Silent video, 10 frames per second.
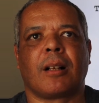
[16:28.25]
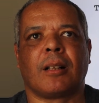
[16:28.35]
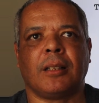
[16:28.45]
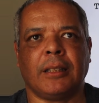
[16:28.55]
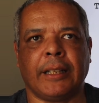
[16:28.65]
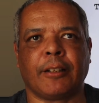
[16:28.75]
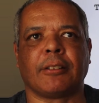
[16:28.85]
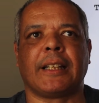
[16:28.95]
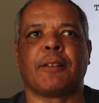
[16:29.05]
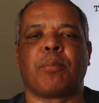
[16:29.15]

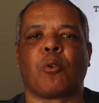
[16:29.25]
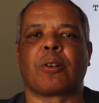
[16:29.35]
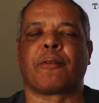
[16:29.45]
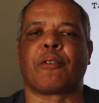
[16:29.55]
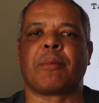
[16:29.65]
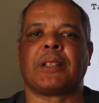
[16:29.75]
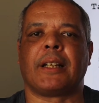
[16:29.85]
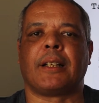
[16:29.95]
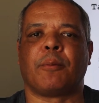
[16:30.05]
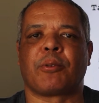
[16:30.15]
clearly important from a
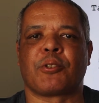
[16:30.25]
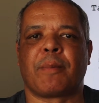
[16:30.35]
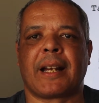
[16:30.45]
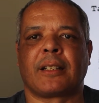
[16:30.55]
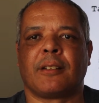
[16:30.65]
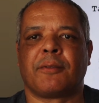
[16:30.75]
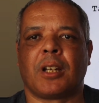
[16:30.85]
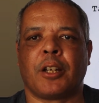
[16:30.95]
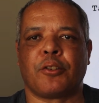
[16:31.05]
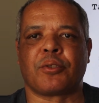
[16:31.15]
legal perspective
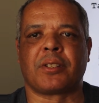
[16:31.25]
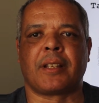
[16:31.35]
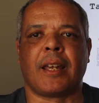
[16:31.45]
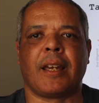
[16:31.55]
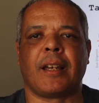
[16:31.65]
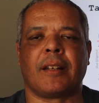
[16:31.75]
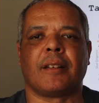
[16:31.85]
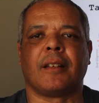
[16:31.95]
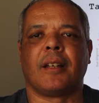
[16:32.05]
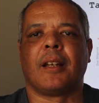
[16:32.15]
to understand